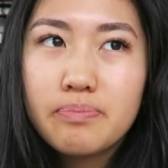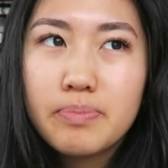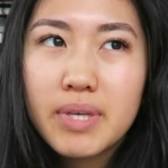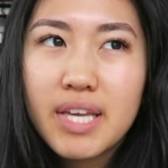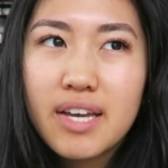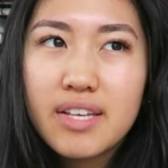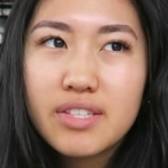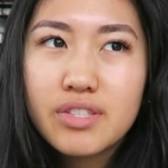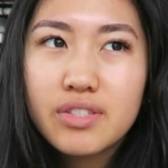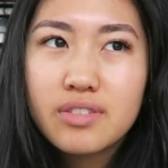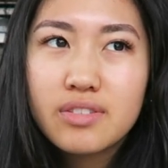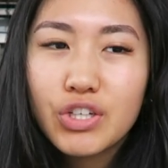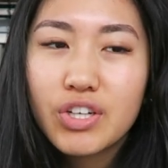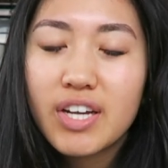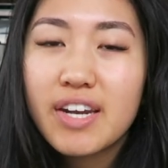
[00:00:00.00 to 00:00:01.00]
Because
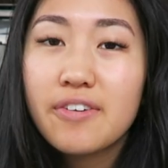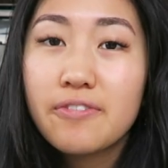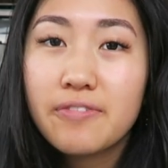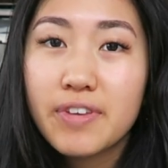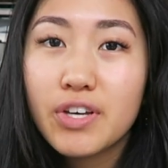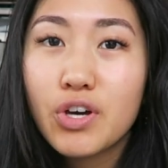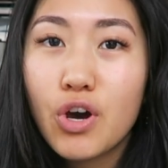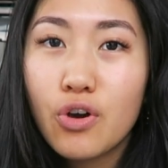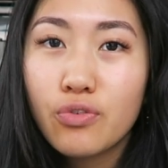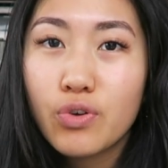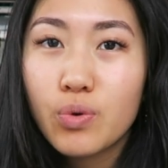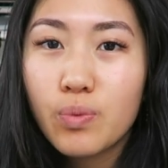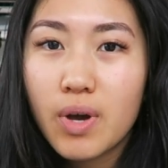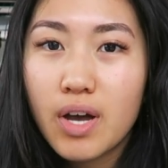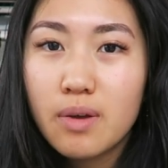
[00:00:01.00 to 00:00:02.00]
you're gonna feel
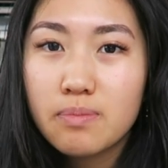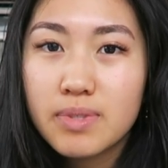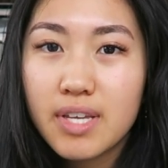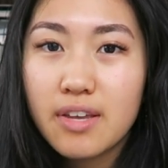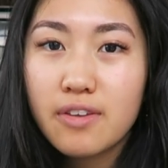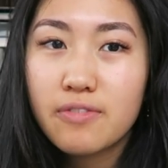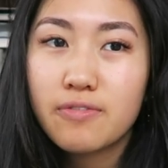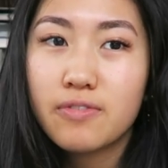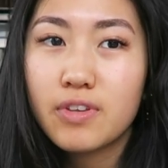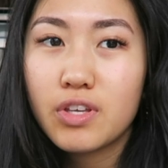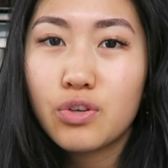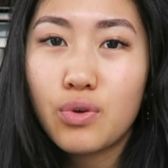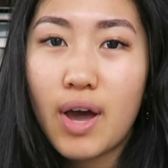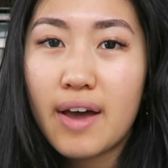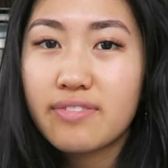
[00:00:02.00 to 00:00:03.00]
overwhelmed if
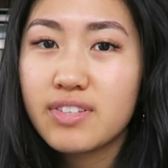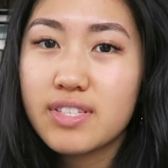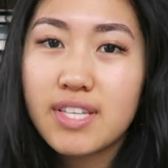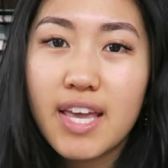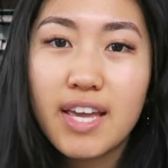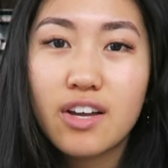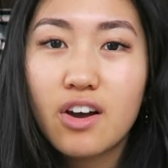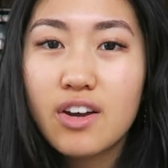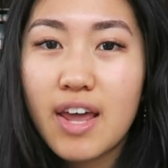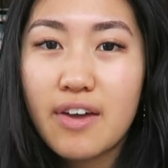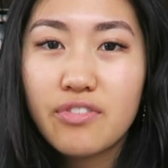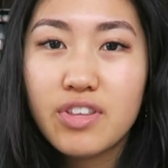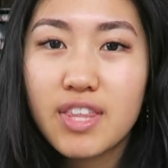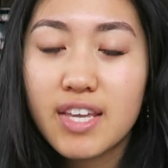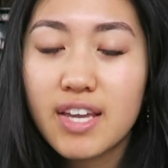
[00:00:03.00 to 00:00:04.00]
you have to take on
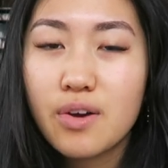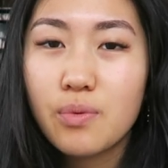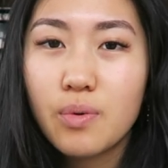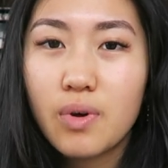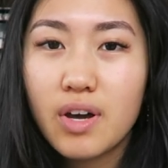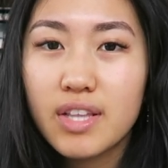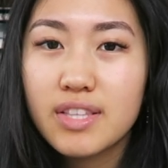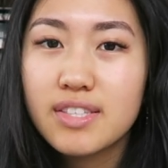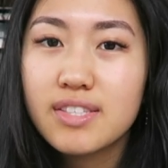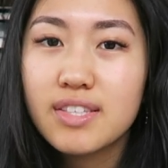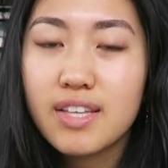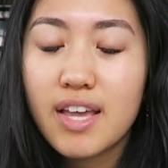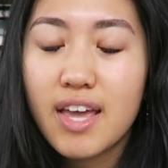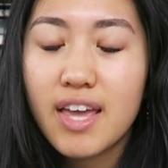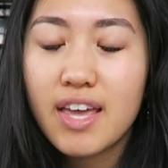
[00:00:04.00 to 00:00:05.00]
everything at once,
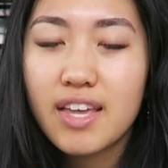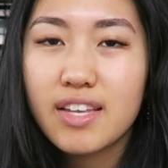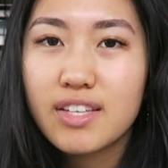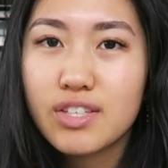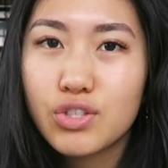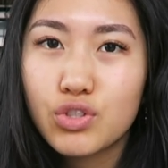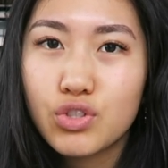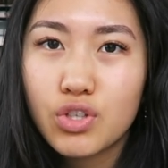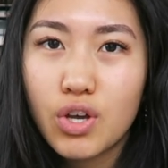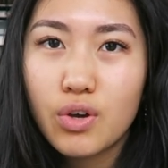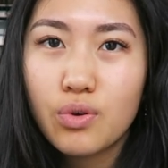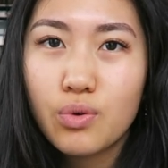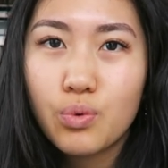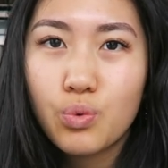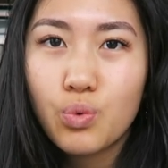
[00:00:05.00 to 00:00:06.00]
and
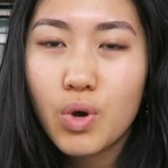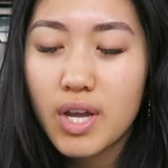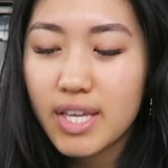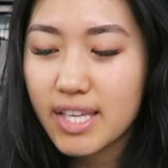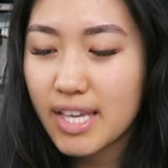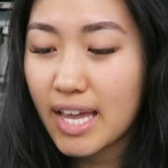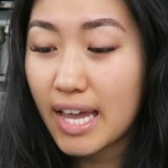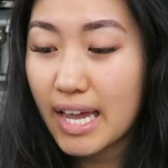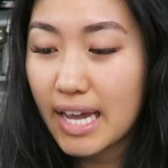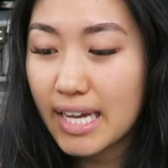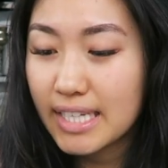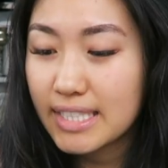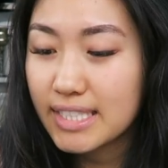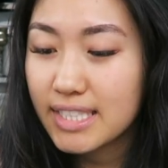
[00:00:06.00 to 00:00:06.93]
so yeah.